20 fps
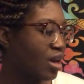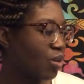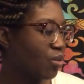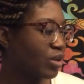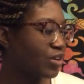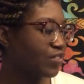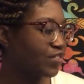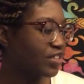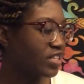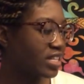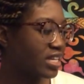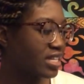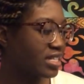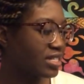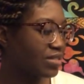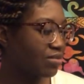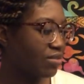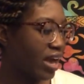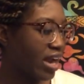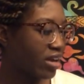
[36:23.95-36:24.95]
When
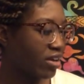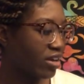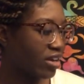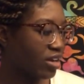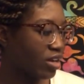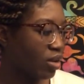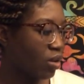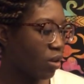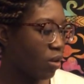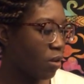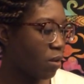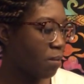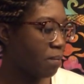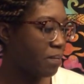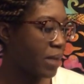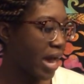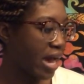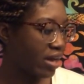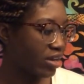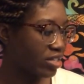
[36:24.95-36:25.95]
freelance writer Nicole
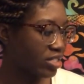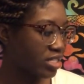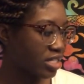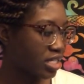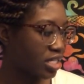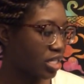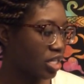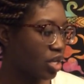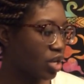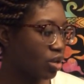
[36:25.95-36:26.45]
Patterson